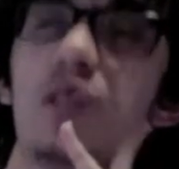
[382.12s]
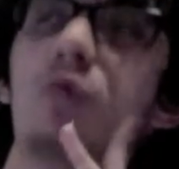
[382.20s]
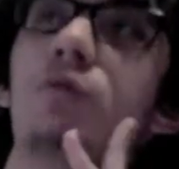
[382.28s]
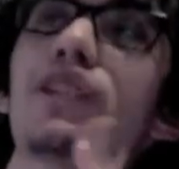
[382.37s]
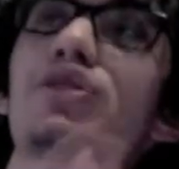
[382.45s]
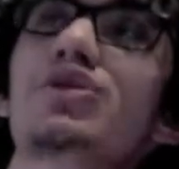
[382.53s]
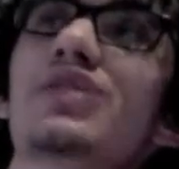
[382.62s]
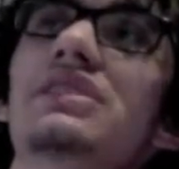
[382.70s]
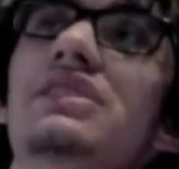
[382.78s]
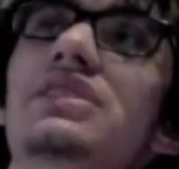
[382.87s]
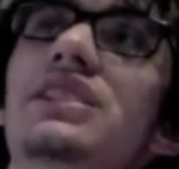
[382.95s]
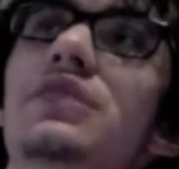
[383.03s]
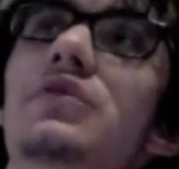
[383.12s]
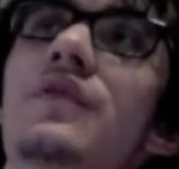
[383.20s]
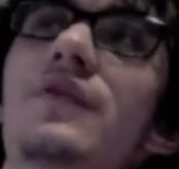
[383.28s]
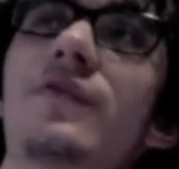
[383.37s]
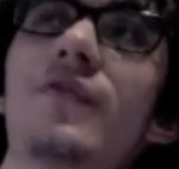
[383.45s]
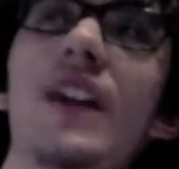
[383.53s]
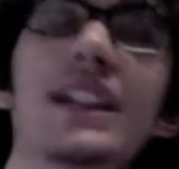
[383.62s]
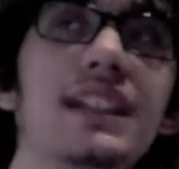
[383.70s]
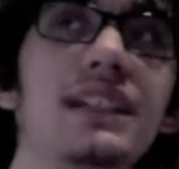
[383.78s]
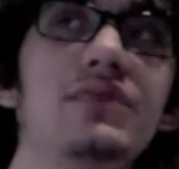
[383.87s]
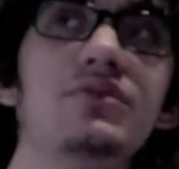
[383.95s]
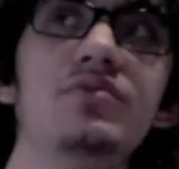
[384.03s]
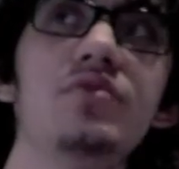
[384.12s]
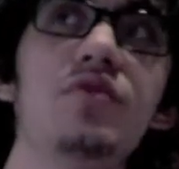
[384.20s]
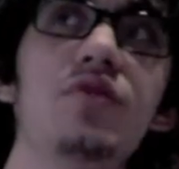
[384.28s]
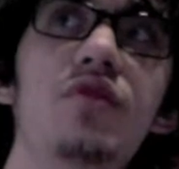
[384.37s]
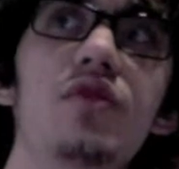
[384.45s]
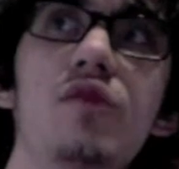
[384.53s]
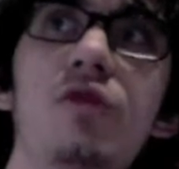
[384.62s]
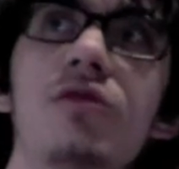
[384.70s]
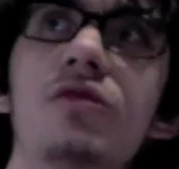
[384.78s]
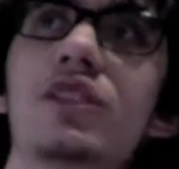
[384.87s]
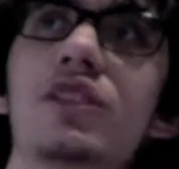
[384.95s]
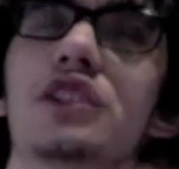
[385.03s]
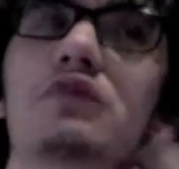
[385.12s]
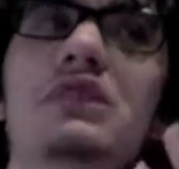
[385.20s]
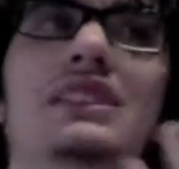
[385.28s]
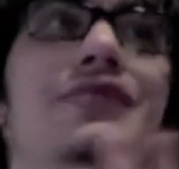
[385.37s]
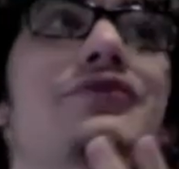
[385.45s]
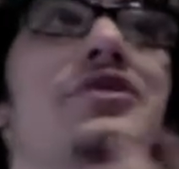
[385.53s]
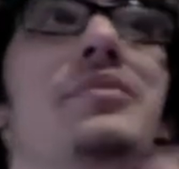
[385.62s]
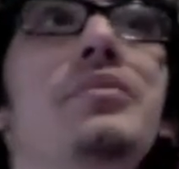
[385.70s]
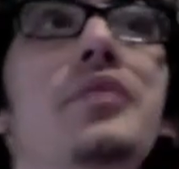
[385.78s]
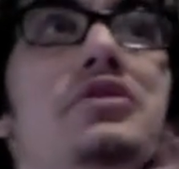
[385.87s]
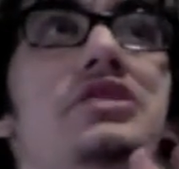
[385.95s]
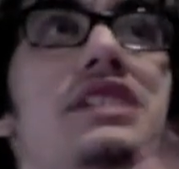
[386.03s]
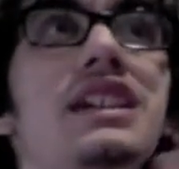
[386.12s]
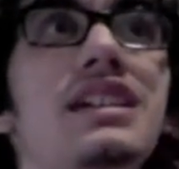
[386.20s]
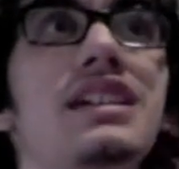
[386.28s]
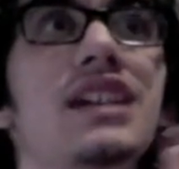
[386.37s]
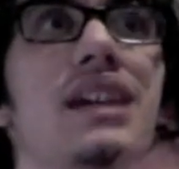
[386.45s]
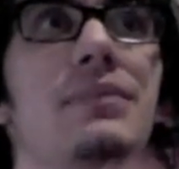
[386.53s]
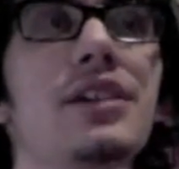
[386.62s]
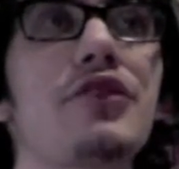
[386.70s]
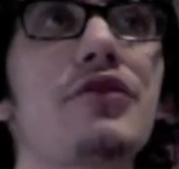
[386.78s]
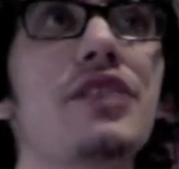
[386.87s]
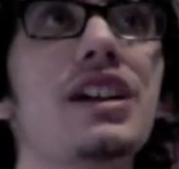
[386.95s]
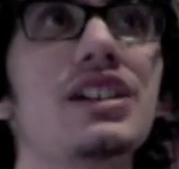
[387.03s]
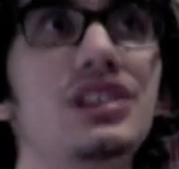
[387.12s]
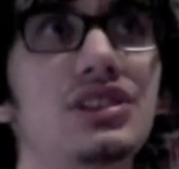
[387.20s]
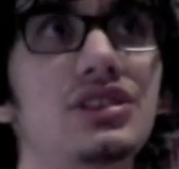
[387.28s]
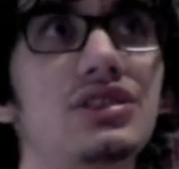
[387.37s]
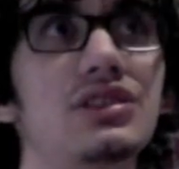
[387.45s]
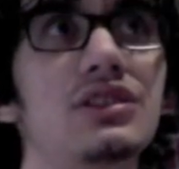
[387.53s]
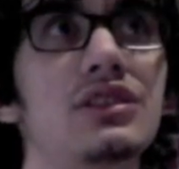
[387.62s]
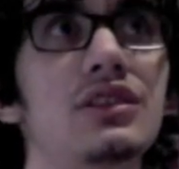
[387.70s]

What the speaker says: We also have to deal with the fact that because we deal with the most economic crashes,